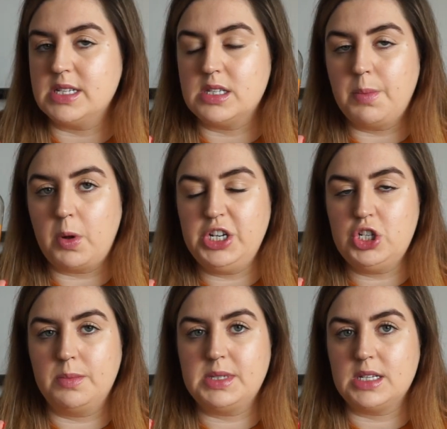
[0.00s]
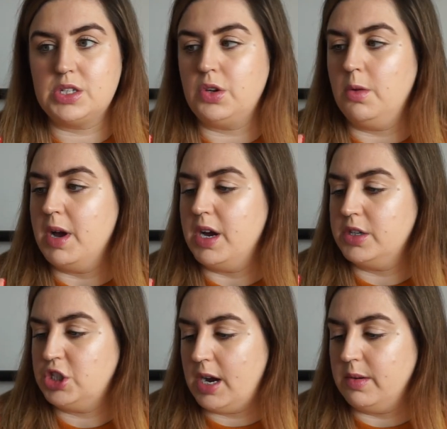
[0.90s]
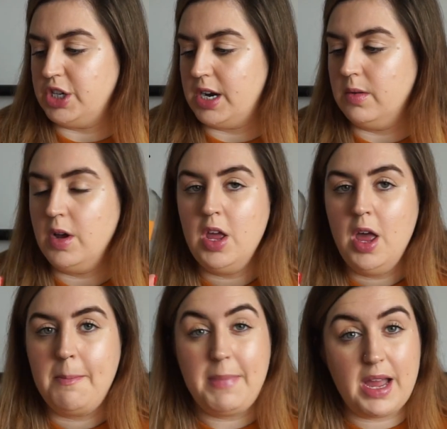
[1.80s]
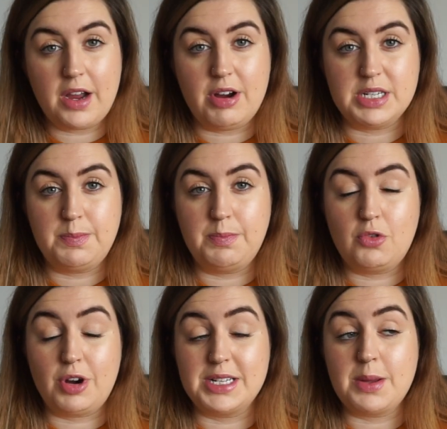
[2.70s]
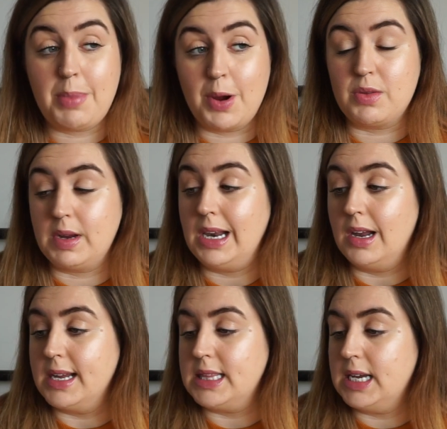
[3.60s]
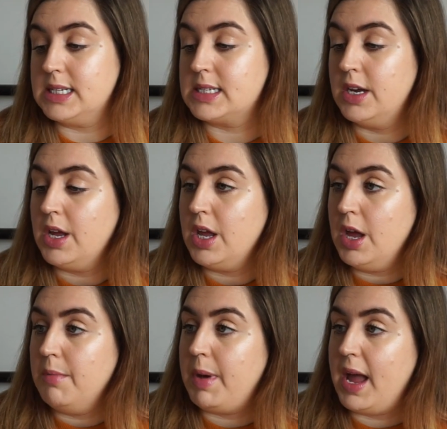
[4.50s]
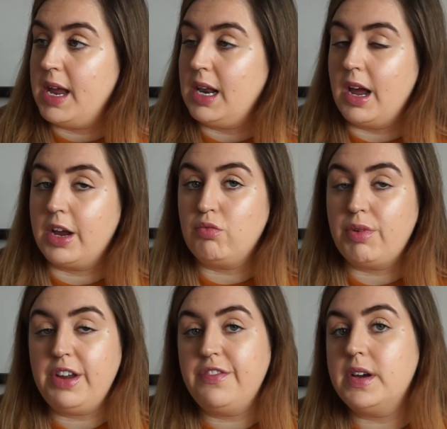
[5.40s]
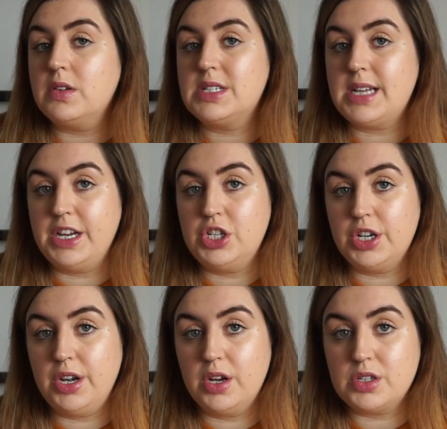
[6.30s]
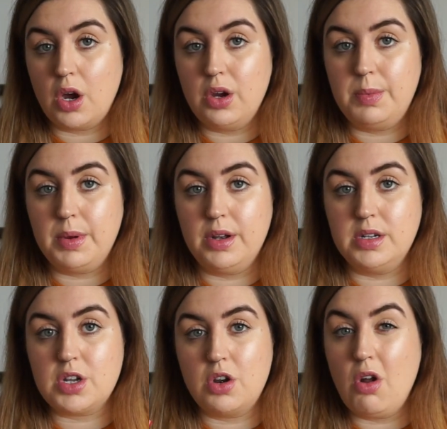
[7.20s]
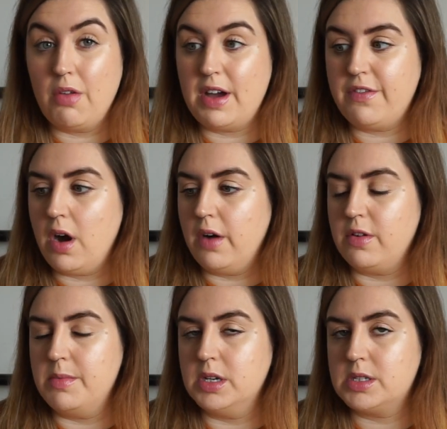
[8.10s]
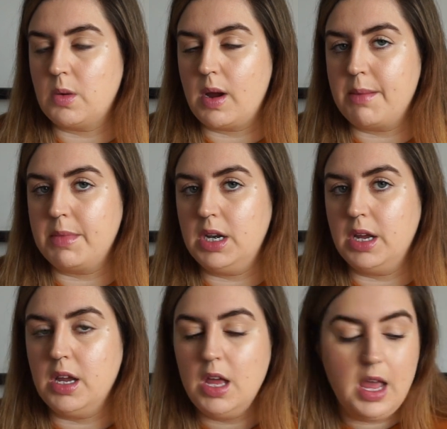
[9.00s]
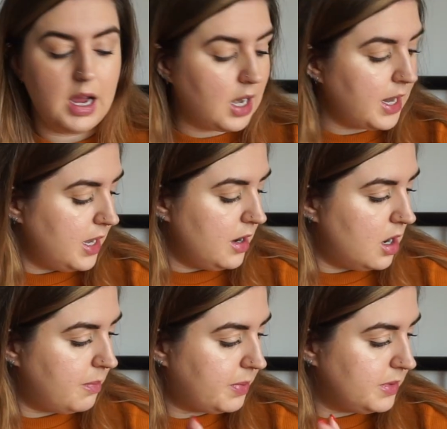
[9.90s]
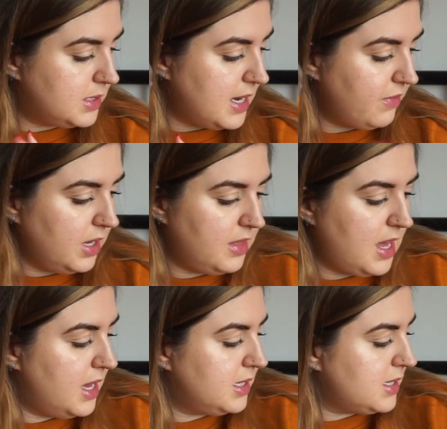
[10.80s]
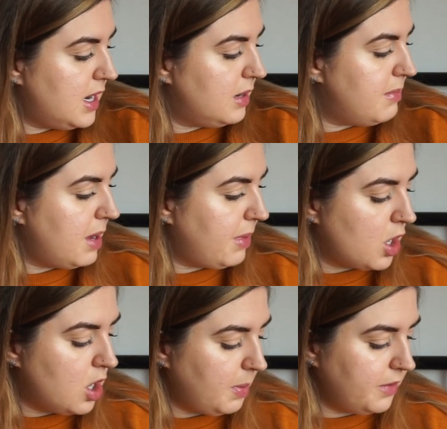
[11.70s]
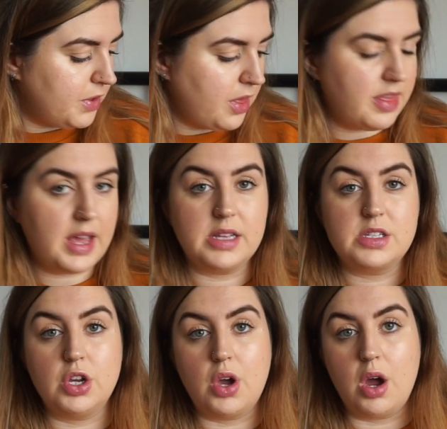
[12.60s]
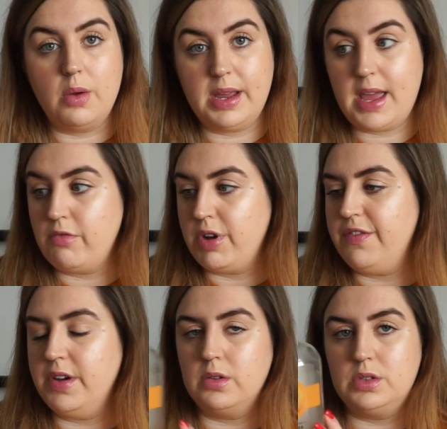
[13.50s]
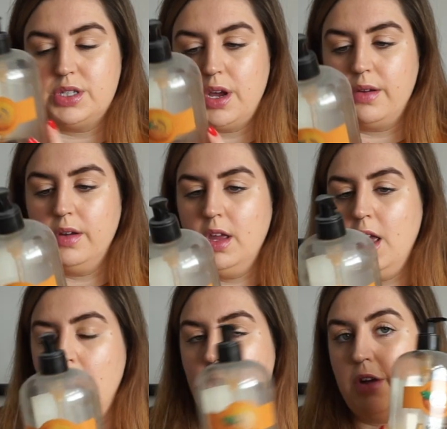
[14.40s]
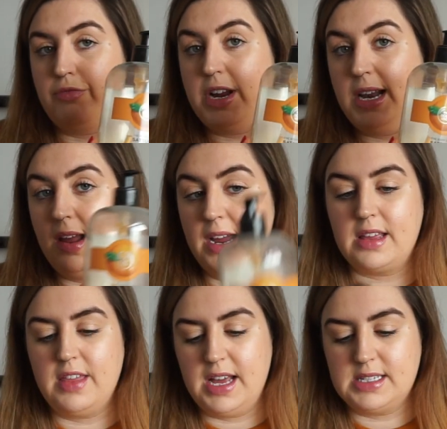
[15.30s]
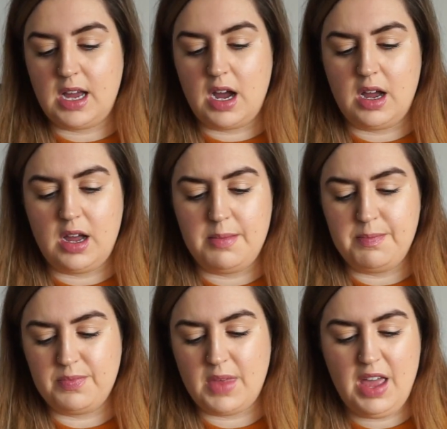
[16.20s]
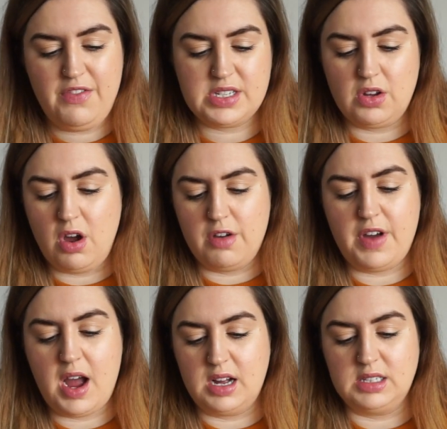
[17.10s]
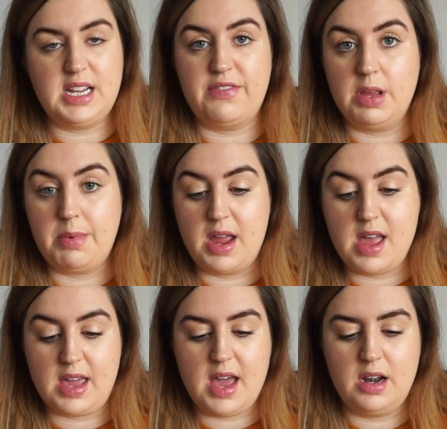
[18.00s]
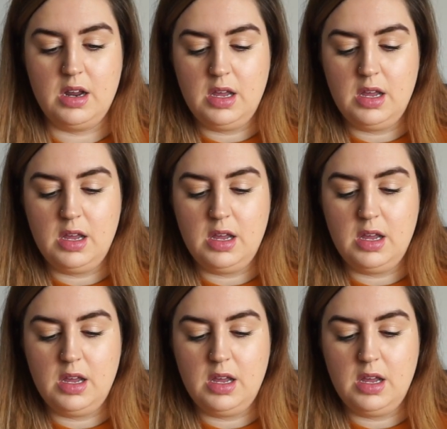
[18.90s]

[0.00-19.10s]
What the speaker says: It's the Body Shop Satsuma shower gel. Me and Chris both really like this, but a like refill station has opened not that far from us, so I am going to clean up definitely this and maybe a couple of other things to go and get refilled. So I really like this. If it's on offer, I'll definitely buy it again.